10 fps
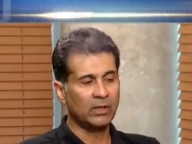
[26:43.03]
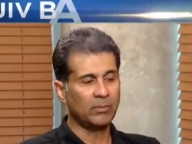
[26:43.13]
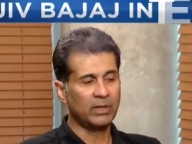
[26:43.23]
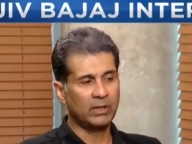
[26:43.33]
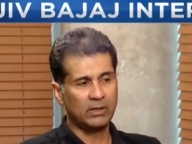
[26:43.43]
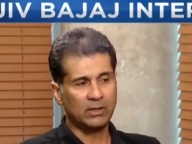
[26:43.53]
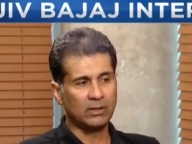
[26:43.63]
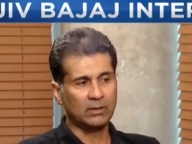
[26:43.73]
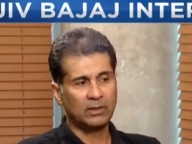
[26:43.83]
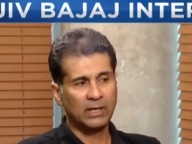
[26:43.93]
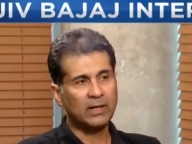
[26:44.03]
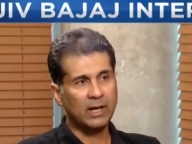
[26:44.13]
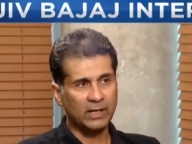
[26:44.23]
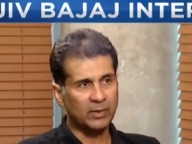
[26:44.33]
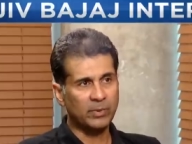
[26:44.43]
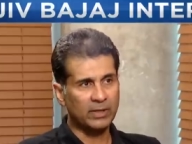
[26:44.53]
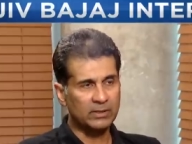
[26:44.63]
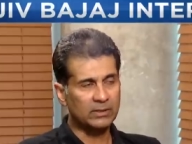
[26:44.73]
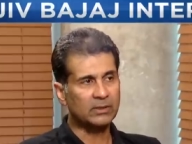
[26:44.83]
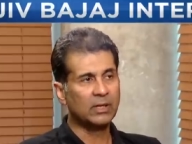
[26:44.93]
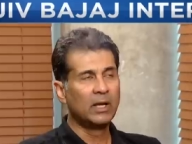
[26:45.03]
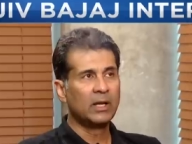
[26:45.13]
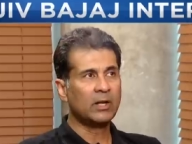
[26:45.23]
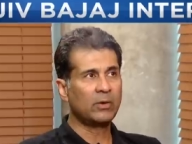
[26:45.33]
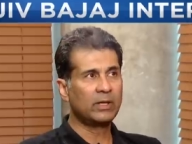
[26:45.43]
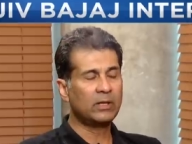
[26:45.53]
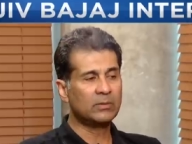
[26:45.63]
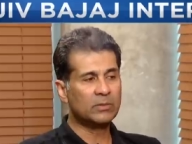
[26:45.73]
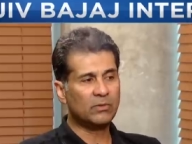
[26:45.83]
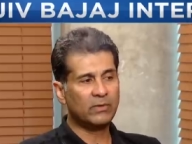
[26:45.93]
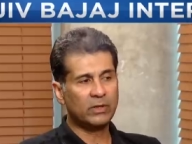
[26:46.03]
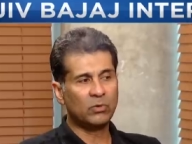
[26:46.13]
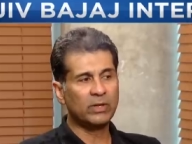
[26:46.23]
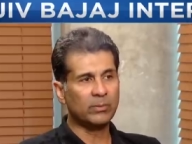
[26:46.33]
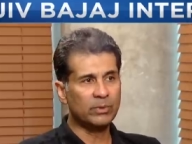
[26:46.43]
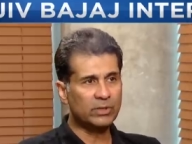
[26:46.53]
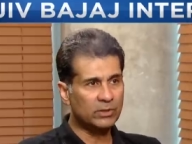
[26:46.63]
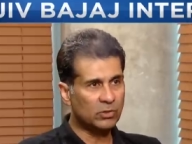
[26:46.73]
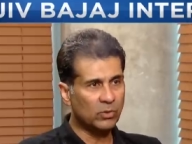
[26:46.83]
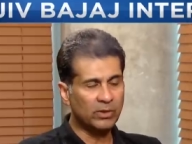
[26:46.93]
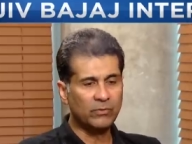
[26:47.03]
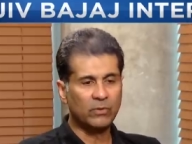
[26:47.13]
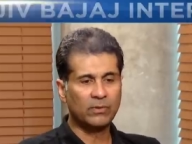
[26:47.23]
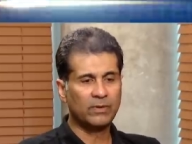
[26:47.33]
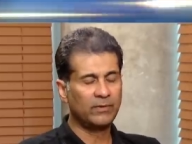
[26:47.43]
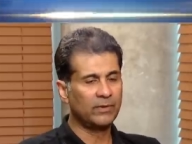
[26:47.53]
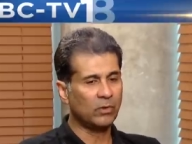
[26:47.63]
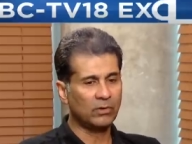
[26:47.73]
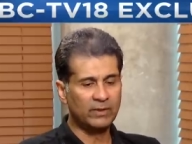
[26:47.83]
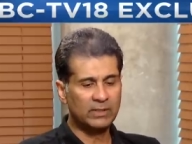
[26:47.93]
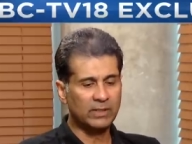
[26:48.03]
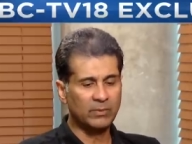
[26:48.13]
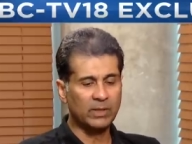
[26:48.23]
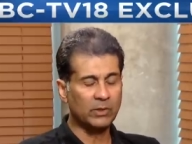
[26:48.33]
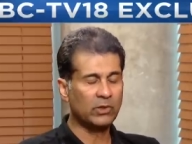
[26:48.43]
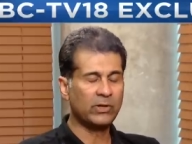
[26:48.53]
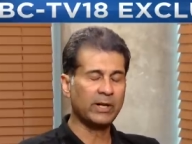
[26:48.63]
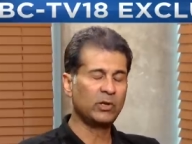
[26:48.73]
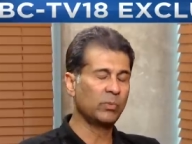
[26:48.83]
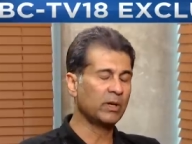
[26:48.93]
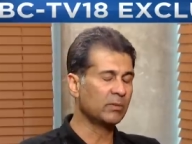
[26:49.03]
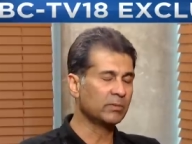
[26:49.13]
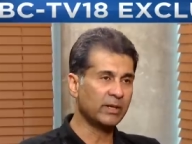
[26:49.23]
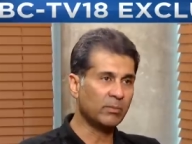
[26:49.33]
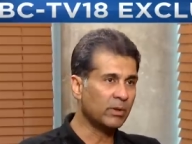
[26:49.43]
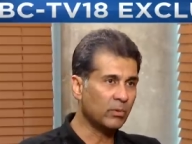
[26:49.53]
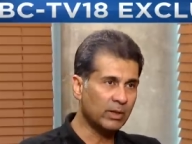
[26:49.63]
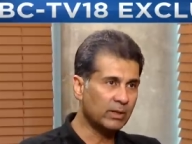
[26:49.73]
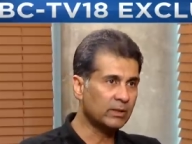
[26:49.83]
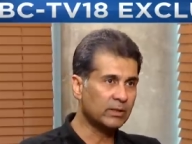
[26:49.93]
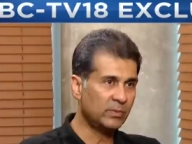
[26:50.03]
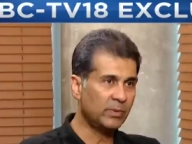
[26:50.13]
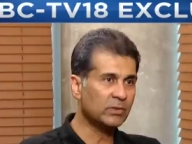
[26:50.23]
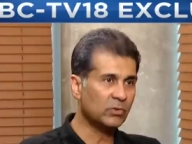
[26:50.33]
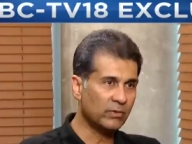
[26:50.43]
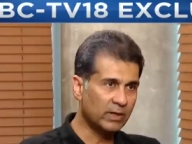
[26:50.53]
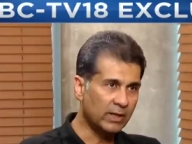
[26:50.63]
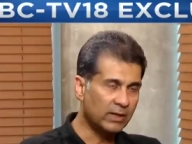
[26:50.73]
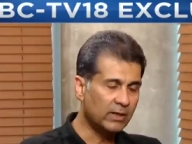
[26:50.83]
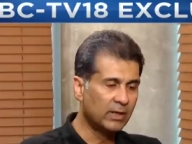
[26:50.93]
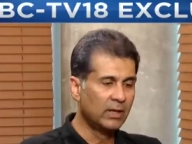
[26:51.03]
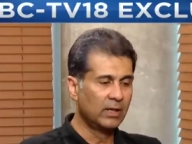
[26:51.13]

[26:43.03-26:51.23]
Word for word: Uh, but uh, at higher prices. Mm. Now, in terms of our own ambitions going forward, we've always said we are not trying to become the number one in this space overnight.